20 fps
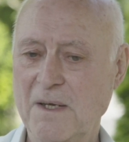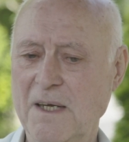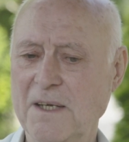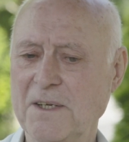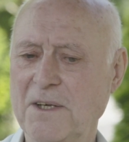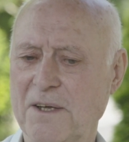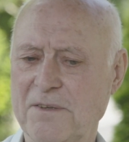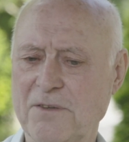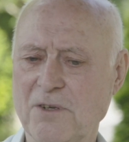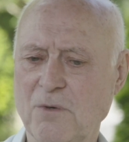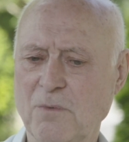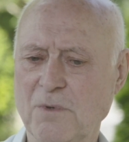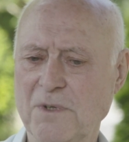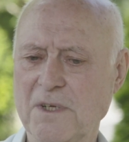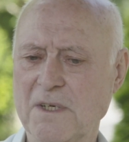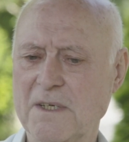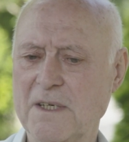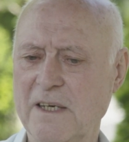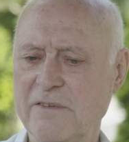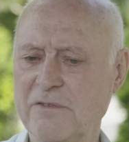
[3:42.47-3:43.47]
And I thought, well,
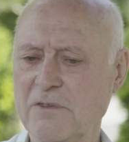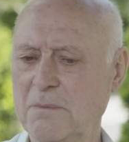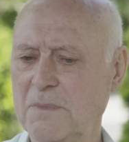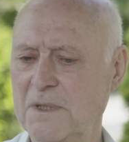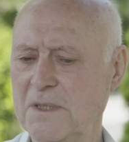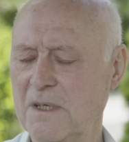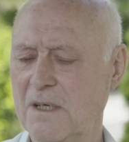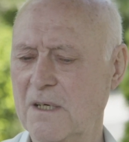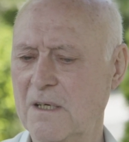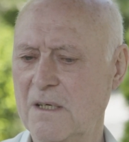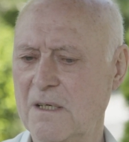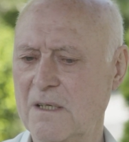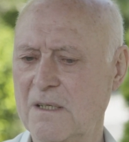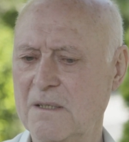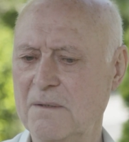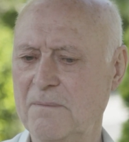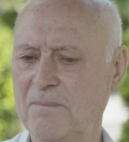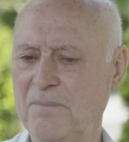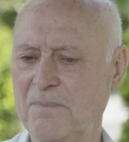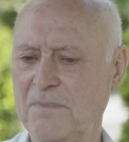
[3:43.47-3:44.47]
the government
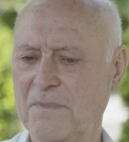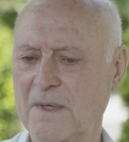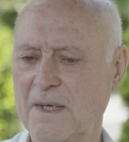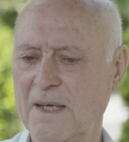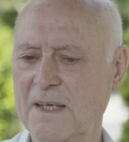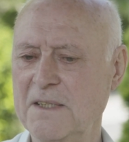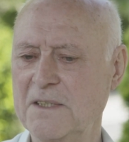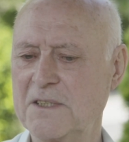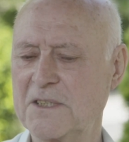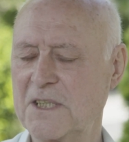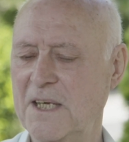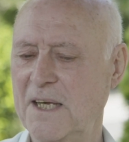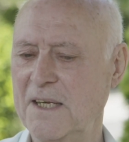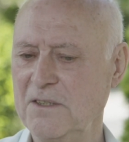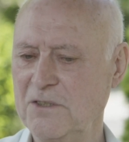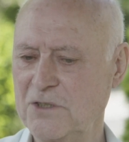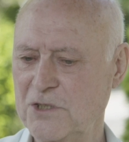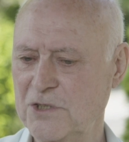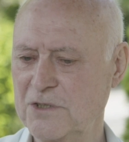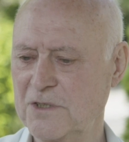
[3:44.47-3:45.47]
are
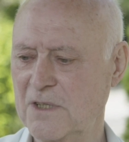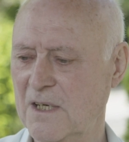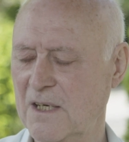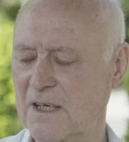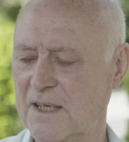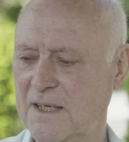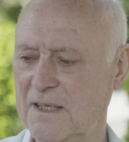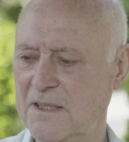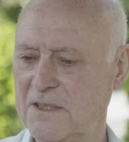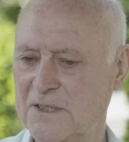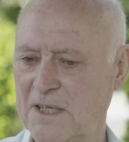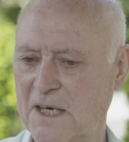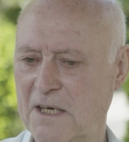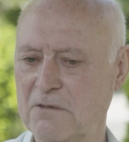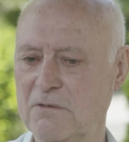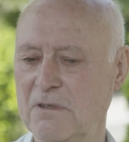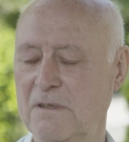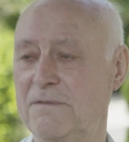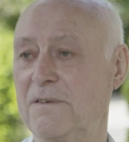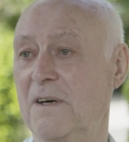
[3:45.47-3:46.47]
intentionally
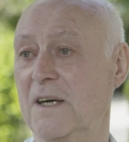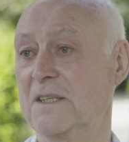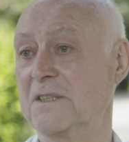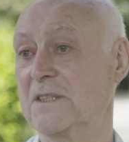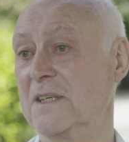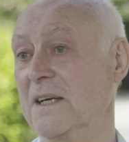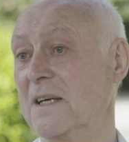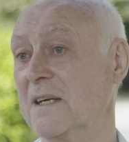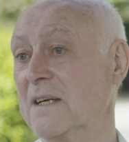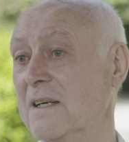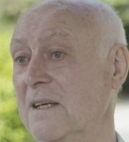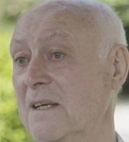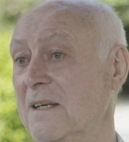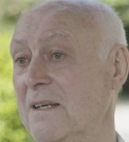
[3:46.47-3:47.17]
sacrificing